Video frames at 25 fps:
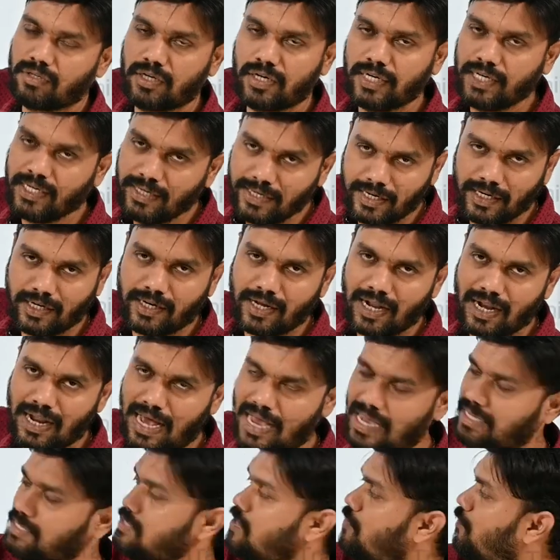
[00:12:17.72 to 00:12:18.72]
in detail
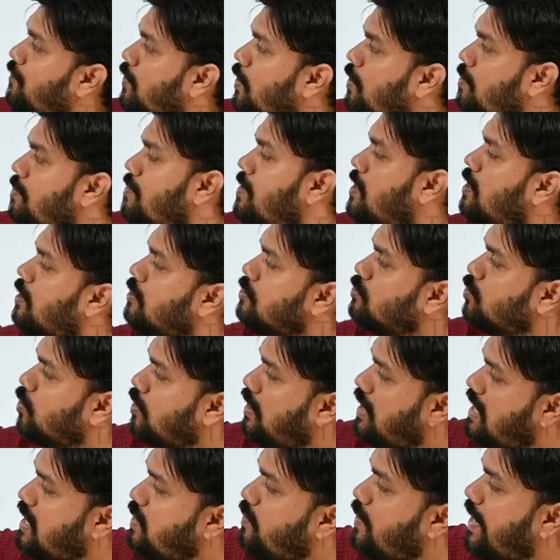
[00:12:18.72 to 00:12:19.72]
as of now, so
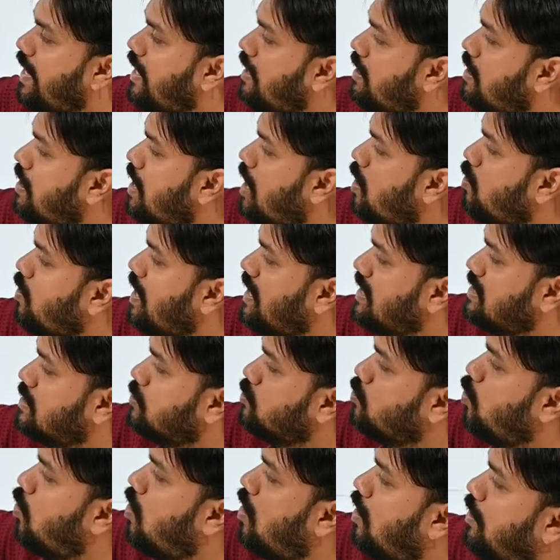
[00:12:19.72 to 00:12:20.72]
leave it. Now
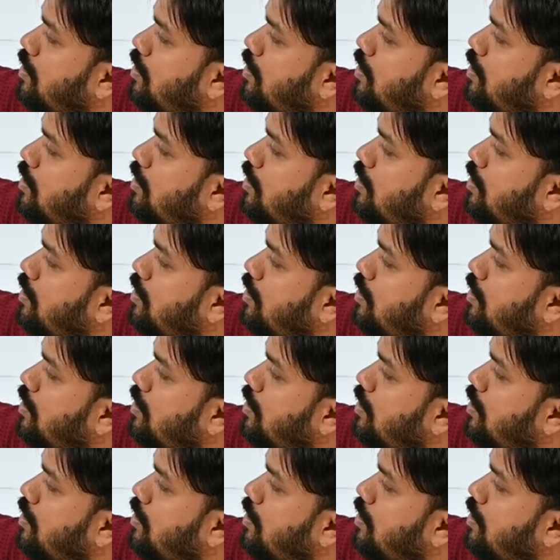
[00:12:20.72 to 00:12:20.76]
let's go